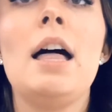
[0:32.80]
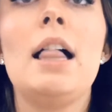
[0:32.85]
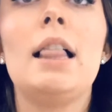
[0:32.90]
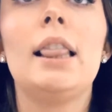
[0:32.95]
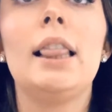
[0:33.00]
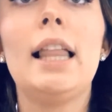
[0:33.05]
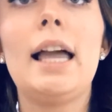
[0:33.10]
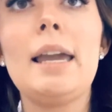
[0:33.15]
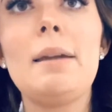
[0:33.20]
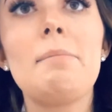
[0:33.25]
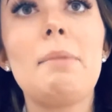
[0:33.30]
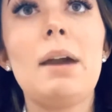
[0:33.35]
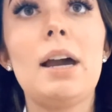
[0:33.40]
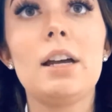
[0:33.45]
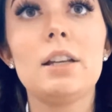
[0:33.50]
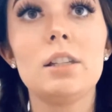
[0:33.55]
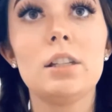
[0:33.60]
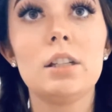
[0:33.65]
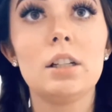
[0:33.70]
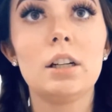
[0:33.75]
Light
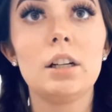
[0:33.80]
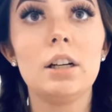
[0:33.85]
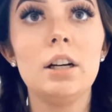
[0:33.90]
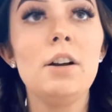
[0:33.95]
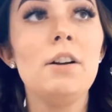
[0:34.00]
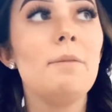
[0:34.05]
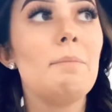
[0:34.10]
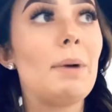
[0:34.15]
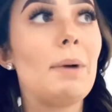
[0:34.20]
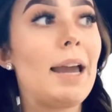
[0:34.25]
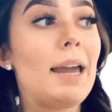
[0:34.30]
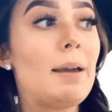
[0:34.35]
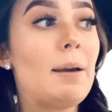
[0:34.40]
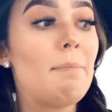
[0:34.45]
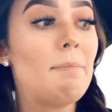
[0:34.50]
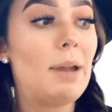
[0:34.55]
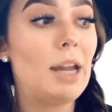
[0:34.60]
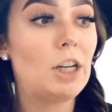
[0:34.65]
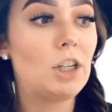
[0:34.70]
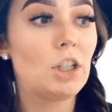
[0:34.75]
Master, my
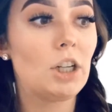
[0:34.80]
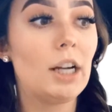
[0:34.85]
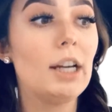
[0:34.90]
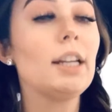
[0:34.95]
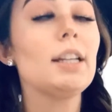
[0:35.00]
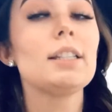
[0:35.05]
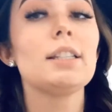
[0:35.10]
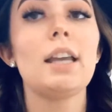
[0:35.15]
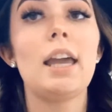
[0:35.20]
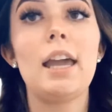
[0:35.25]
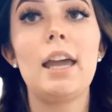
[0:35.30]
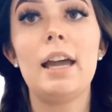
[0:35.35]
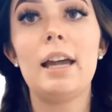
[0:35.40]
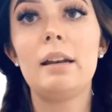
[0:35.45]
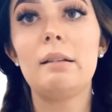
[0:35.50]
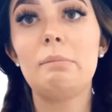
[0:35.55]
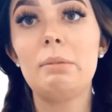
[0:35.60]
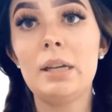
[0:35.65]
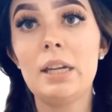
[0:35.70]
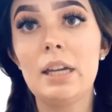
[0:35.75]
matrix,
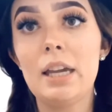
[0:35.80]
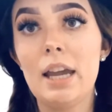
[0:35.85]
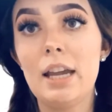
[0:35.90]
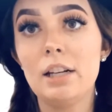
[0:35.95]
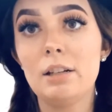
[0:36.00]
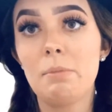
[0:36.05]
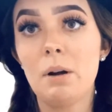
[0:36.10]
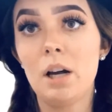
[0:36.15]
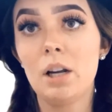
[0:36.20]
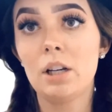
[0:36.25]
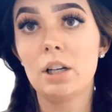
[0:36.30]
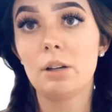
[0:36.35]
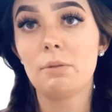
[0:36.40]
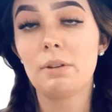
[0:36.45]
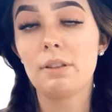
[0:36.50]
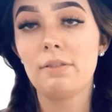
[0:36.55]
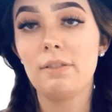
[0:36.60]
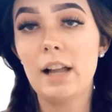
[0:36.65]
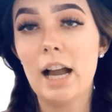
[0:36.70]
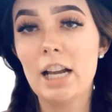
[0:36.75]
and pH bonder
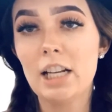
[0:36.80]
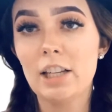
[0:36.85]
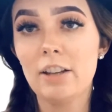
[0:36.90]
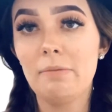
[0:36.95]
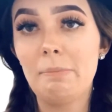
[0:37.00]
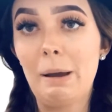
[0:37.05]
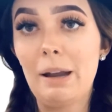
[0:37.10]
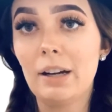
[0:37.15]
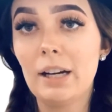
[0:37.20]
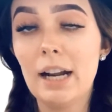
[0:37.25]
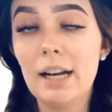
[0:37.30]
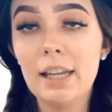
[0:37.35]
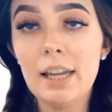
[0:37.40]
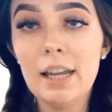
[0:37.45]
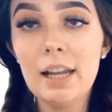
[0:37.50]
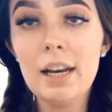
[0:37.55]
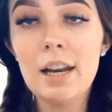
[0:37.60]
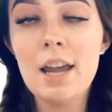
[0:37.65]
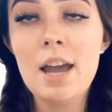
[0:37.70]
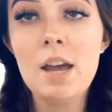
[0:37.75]
with Flash Lift by
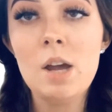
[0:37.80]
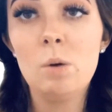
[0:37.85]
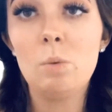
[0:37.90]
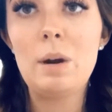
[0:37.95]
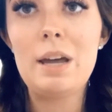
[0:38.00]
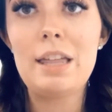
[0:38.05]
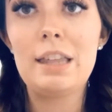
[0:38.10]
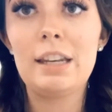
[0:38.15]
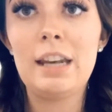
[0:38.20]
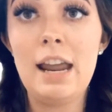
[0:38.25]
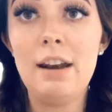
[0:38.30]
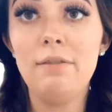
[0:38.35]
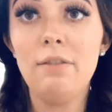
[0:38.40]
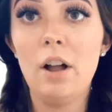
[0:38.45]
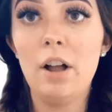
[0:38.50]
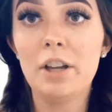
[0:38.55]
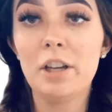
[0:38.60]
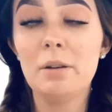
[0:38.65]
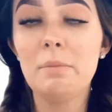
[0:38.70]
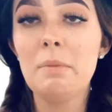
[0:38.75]
Redken with 10
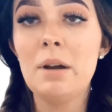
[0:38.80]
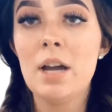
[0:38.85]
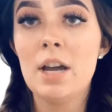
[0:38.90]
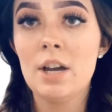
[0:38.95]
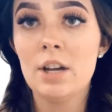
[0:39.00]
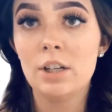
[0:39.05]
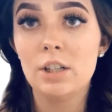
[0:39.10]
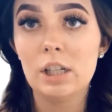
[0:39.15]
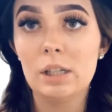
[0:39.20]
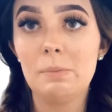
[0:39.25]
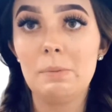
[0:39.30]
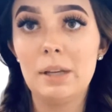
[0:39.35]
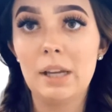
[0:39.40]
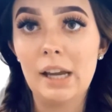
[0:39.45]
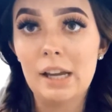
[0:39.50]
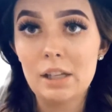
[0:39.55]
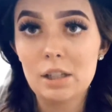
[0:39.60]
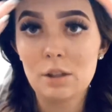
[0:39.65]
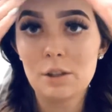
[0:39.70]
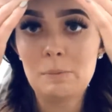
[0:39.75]
volume, just
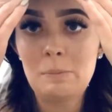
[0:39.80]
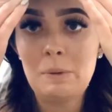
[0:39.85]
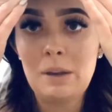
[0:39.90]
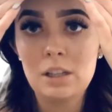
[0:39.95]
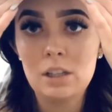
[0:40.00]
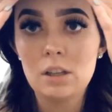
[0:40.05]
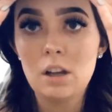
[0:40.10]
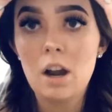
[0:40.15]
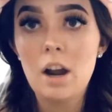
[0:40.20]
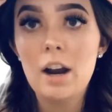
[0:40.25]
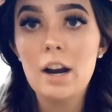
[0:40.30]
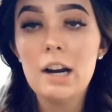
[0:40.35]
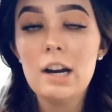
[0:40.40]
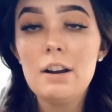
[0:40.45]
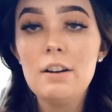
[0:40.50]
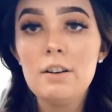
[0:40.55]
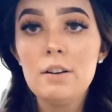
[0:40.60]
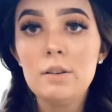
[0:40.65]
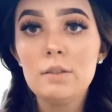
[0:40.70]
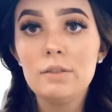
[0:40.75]
because those pieces are
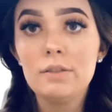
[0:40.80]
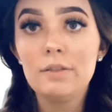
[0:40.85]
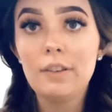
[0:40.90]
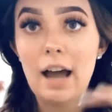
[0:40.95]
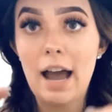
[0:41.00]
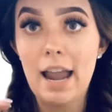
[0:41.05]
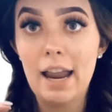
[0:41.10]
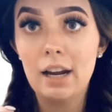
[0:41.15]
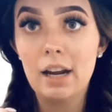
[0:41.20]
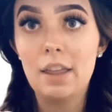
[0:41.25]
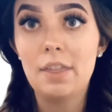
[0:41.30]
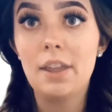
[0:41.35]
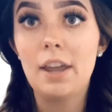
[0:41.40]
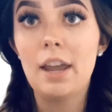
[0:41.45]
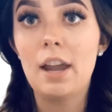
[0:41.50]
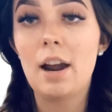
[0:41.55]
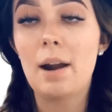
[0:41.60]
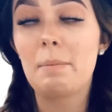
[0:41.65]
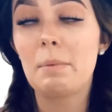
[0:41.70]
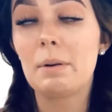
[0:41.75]
fine and
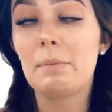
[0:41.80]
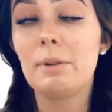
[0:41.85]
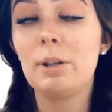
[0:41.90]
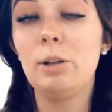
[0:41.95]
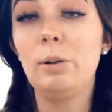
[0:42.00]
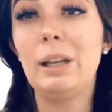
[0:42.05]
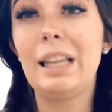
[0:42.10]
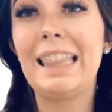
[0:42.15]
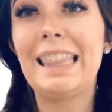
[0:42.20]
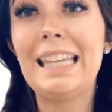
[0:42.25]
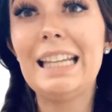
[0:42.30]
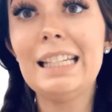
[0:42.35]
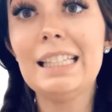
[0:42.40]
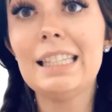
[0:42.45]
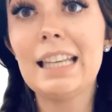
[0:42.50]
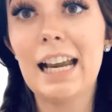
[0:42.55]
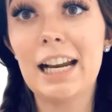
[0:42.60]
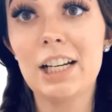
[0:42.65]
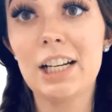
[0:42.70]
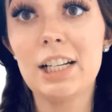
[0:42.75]
I'm going to be doing thin
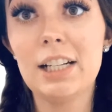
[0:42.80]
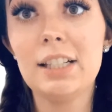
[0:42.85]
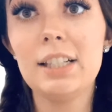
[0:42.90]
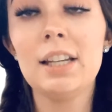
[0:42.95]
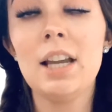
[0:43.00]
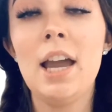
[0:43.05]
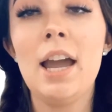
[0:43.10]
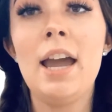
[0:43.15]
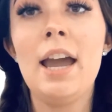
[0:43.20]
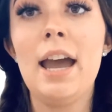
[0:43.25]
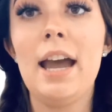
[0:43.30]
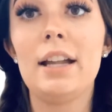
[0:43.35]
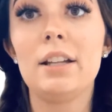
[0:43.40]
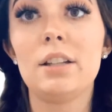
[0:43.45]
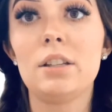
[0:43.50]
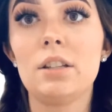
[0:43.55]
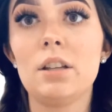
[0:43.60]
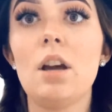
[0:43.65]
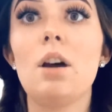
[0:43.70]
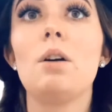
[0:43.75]
sections, and
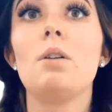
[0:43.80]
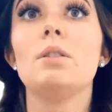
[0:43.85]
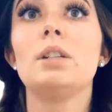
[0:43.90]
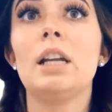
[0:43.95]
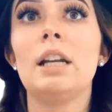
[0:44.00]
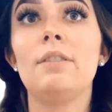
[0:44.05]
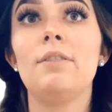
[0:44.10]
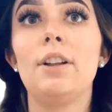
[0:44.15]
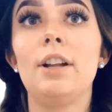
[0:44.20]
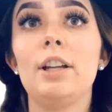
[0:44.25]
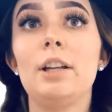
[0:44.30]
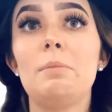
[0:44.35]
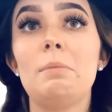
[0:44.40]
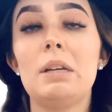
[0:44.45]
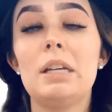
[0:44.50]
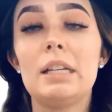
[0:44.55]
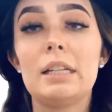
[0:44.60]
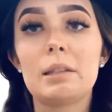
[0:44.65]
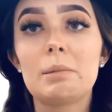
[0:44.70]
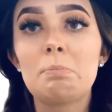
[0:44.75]
so 10 volume
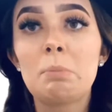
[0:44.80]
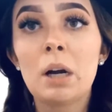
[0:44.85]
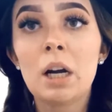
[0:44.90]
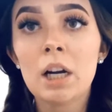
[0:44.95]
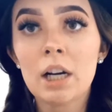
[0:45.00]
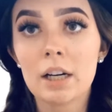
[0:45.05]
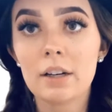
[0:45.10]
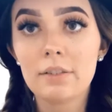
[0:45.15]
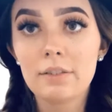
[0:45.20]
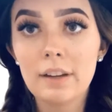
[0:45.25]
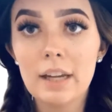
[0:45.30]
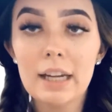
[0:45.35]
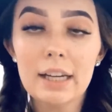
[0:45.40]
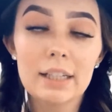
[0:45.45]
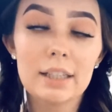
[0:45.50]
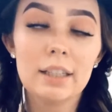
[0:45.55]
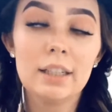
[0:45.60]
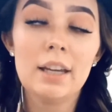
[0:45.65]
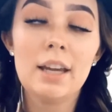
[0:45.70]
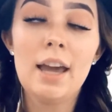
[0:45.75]
is
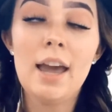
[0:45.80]
perfect.